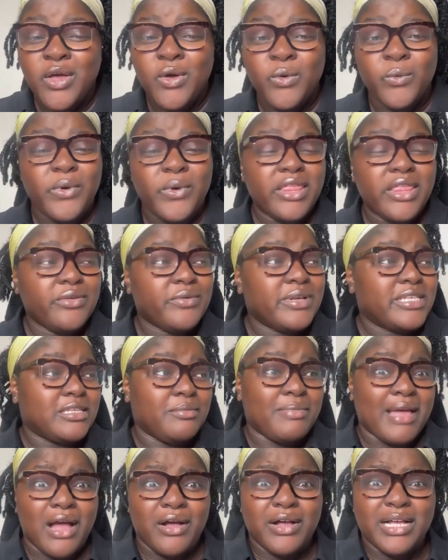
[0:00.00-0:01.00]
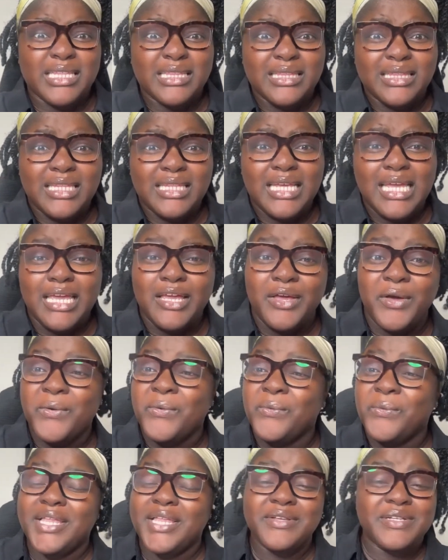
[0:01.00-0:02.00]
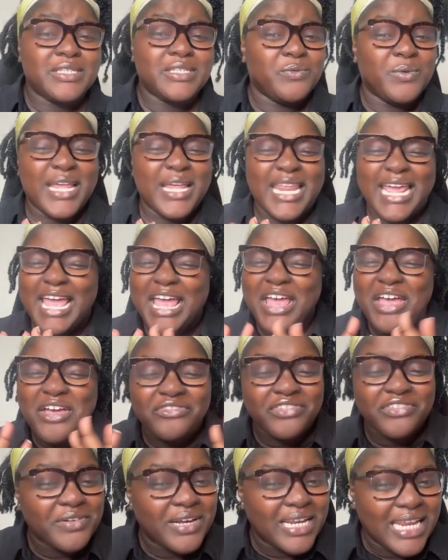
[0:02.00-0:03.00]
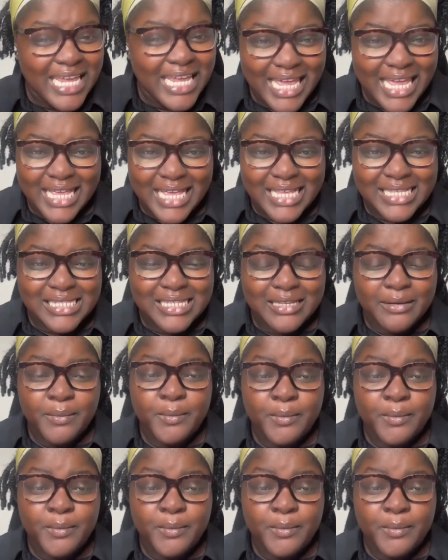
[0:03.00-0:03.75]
whether it's about a link, whether it's whatever it is,